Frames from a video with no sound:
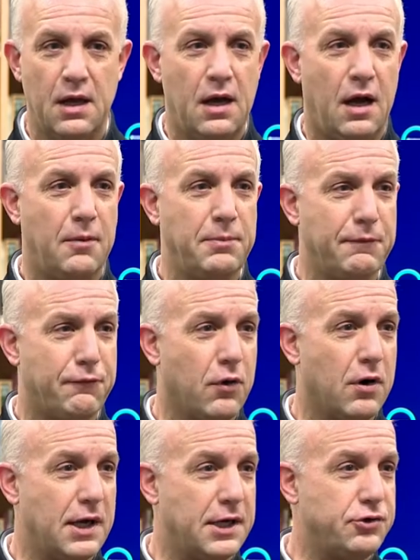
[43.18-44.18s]
Uh,
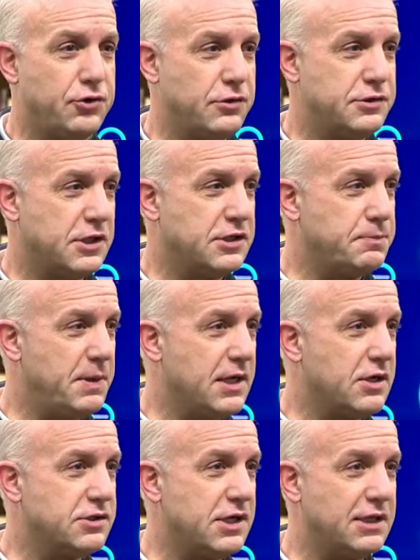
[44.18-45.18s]
before I introduce our speakers,